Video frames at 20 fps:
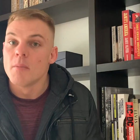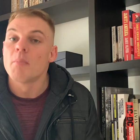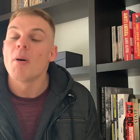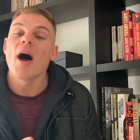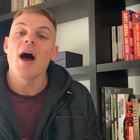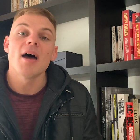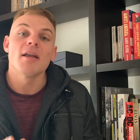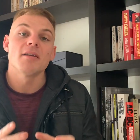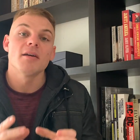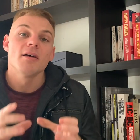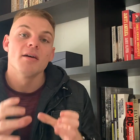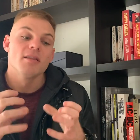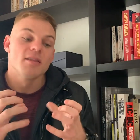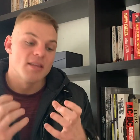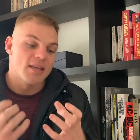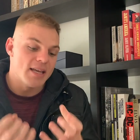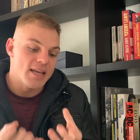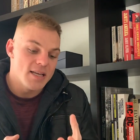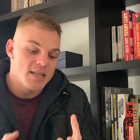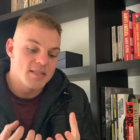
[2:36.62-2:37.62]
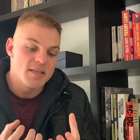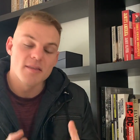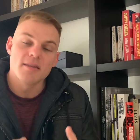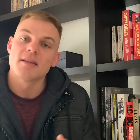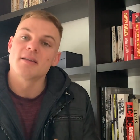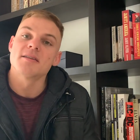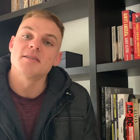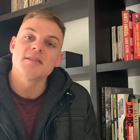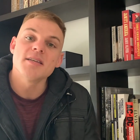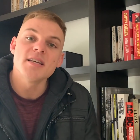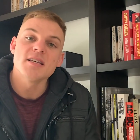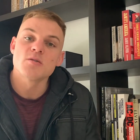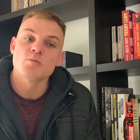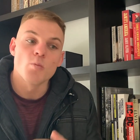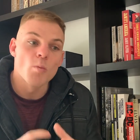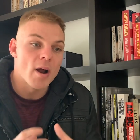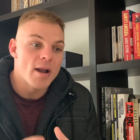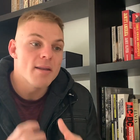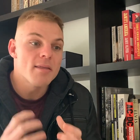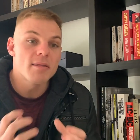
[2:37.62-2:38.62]
But the easy thing to see is
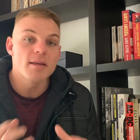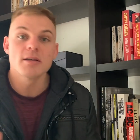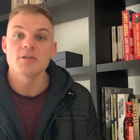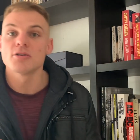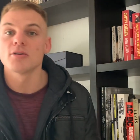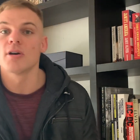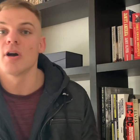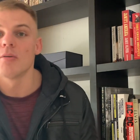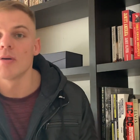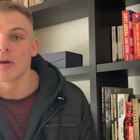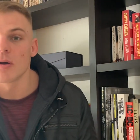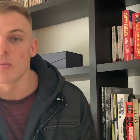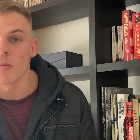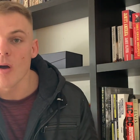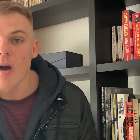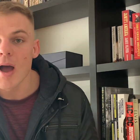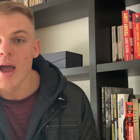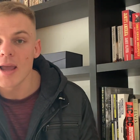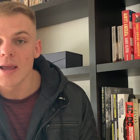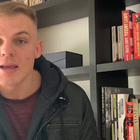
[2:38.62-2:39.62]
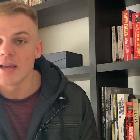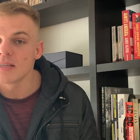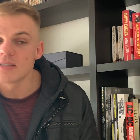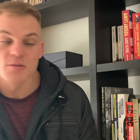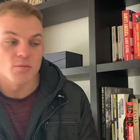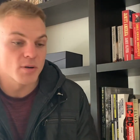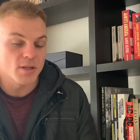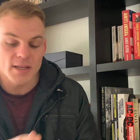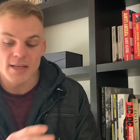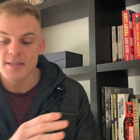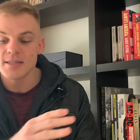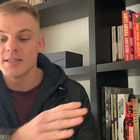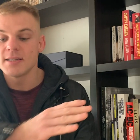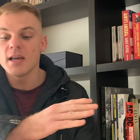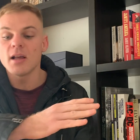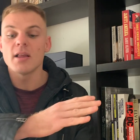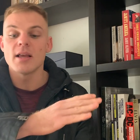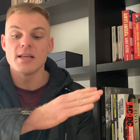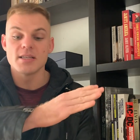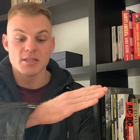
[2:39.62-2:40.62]
when things are going awry, it's a really easy
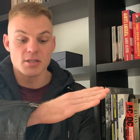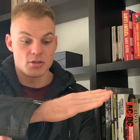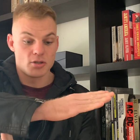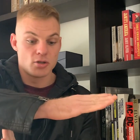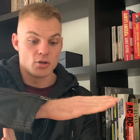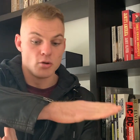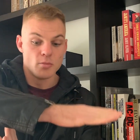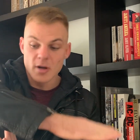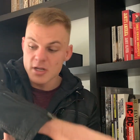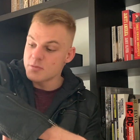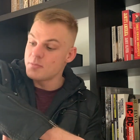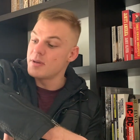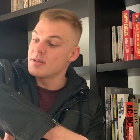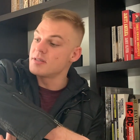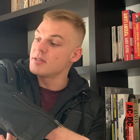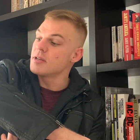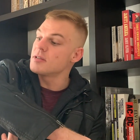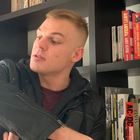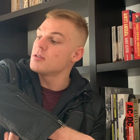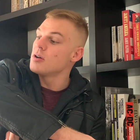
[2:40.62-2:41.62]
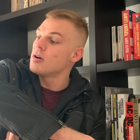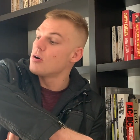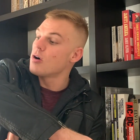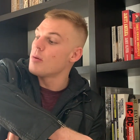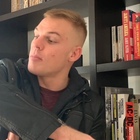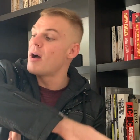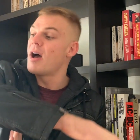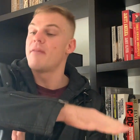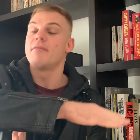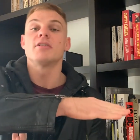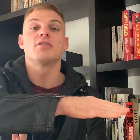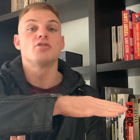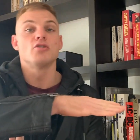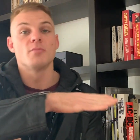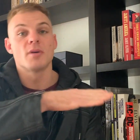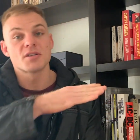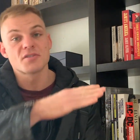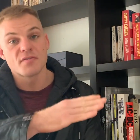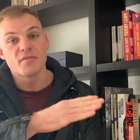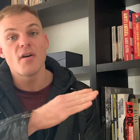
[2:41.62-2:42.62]
tell. Is it too much business or am I having too
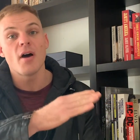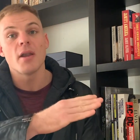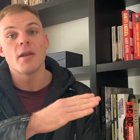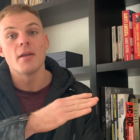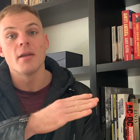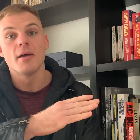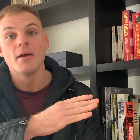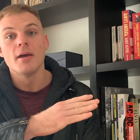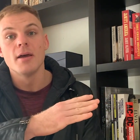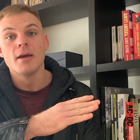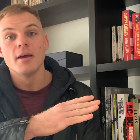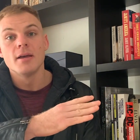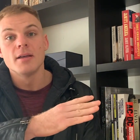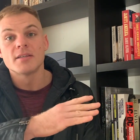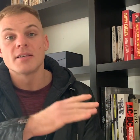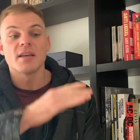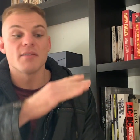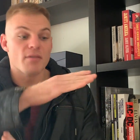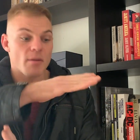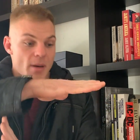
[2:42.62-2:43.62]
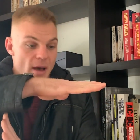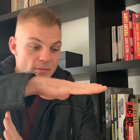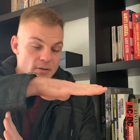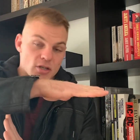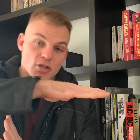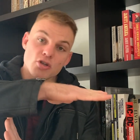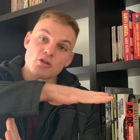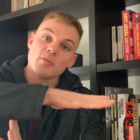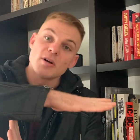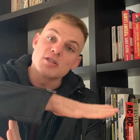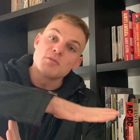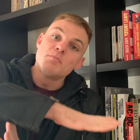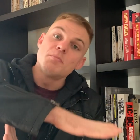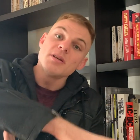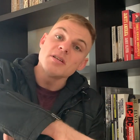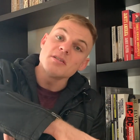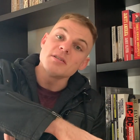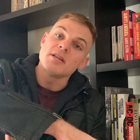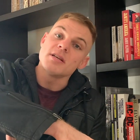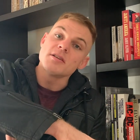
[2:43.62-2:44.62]
much fun? See, if I'm having too much
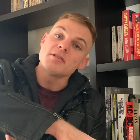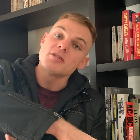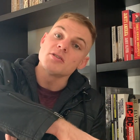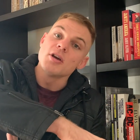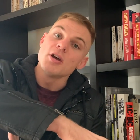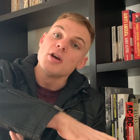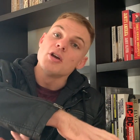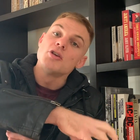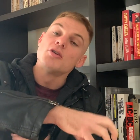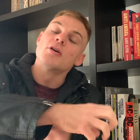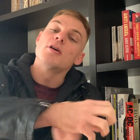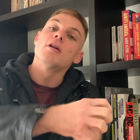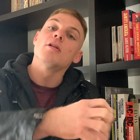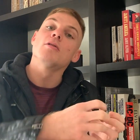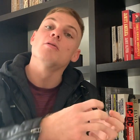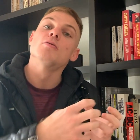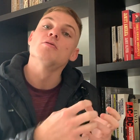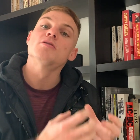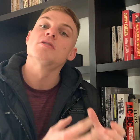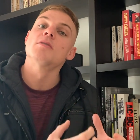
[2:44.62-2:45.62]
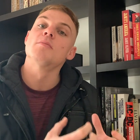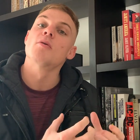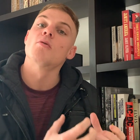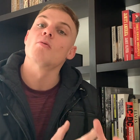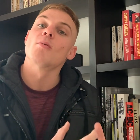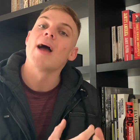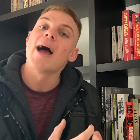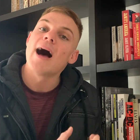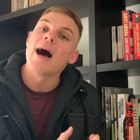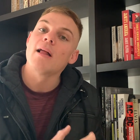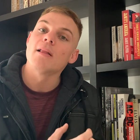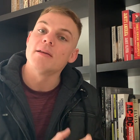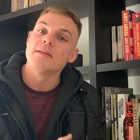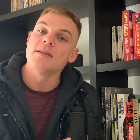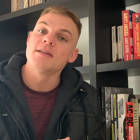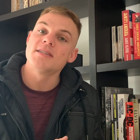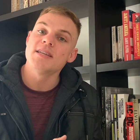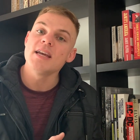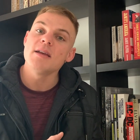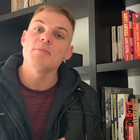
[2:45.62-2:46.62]
business, you're going to lose the morale in
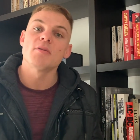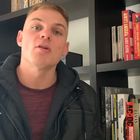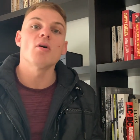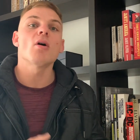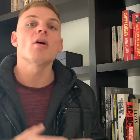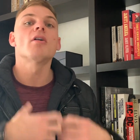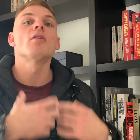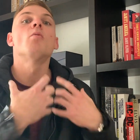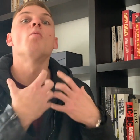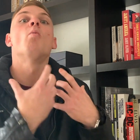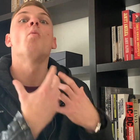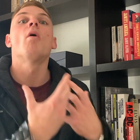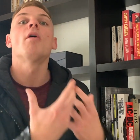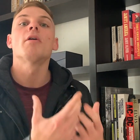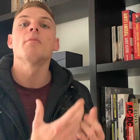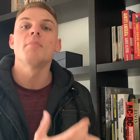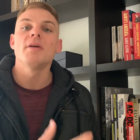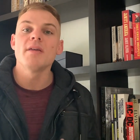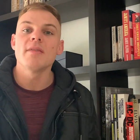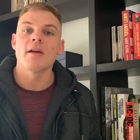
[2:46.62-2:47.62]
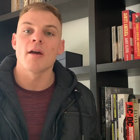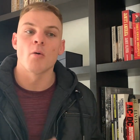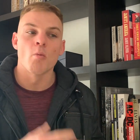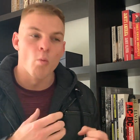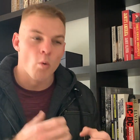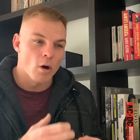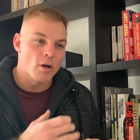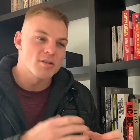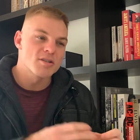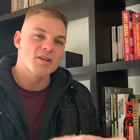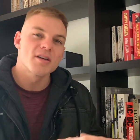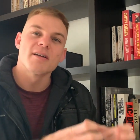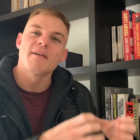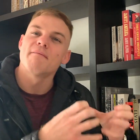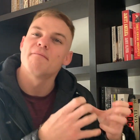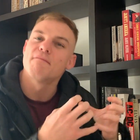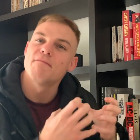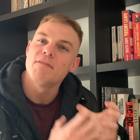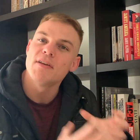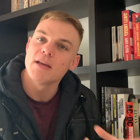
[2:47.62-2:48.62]
the team. They're not going to want to be there. Work's going to
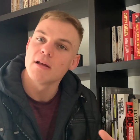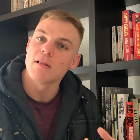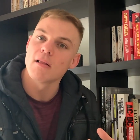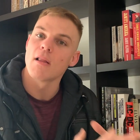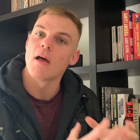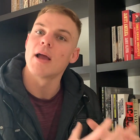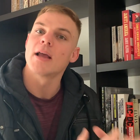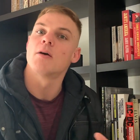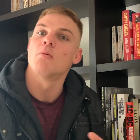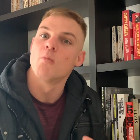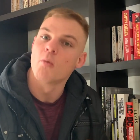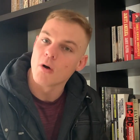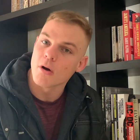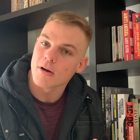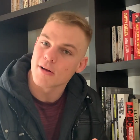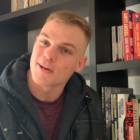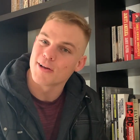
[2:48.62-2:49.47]
feel like work.